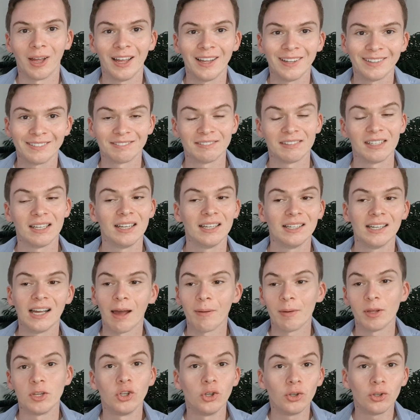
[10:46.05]

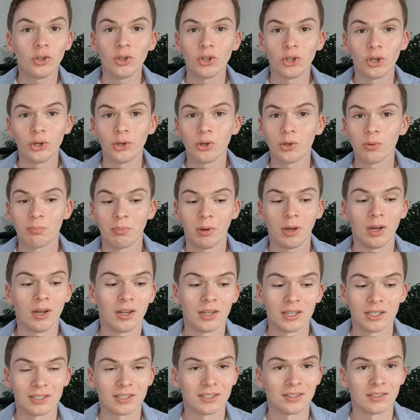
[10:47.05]
I mean, you do you,
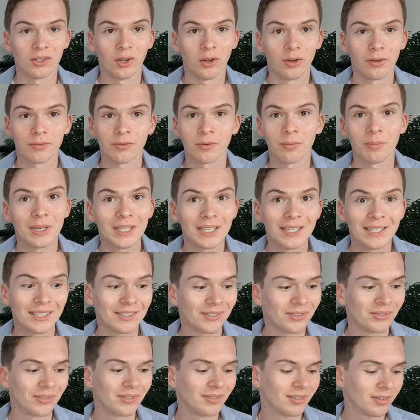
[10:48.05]
but it's not for me.
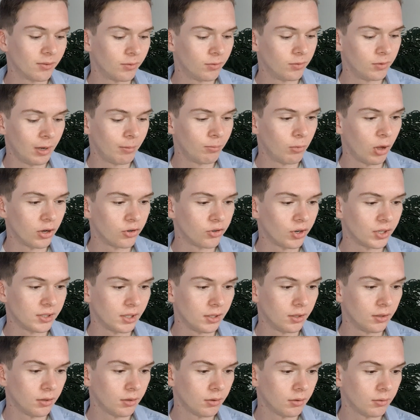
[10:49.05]
I'm not
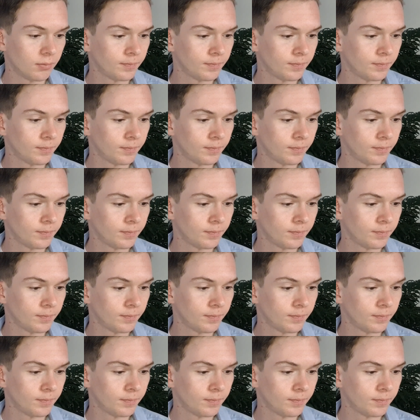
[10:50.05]
interested.